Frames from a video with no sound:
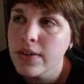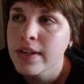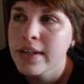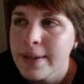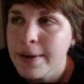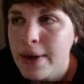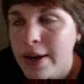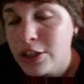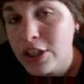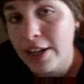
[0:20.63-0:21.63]
So,
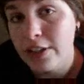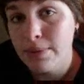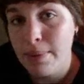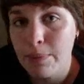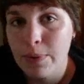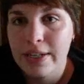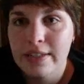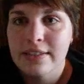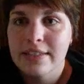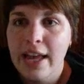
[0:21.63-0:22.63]
childhood
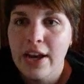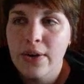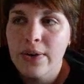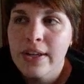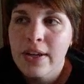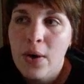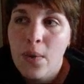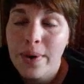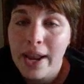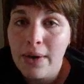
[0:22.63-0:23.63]
memories. Now,
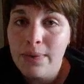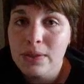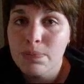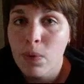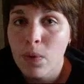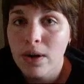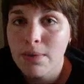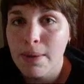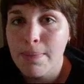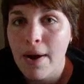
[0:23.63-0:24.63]
when I was
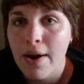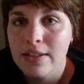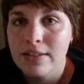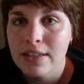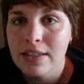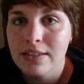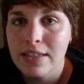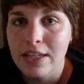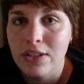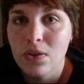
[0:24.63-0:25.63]
born, my parents did this
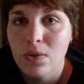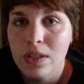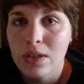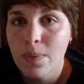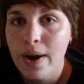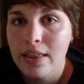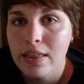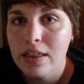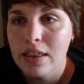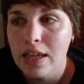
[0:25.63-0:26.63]
like
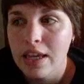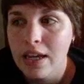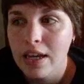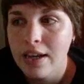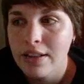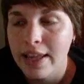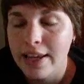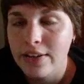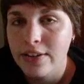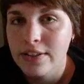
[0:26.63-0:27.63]
newlywed thing,
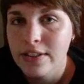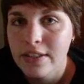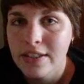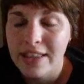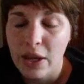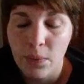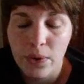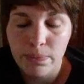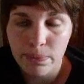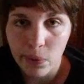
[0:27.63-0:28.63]
like they
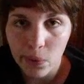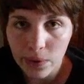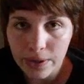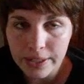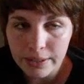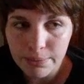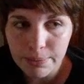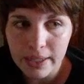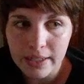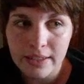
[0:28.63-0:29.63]
weren't poor,
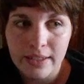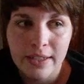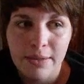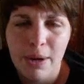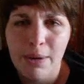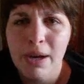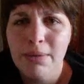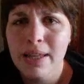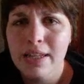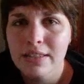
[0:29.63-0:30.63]
but my
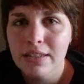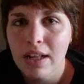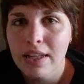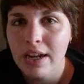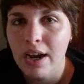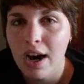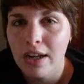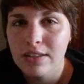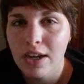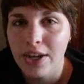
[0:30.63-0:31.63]
mom likes to call it a
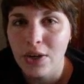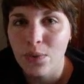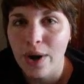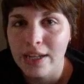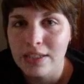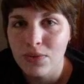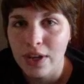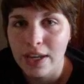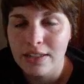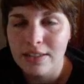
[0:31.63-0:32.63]
hot dog and rice
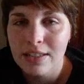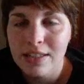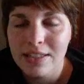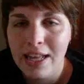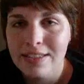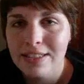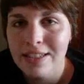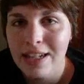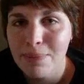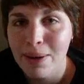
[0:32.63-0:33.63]
phase, and this
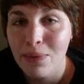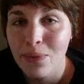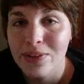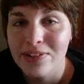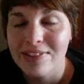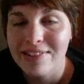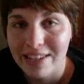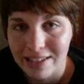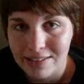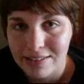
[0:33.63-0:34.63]
lasted till I was
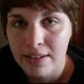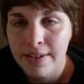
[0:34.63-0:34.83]
6.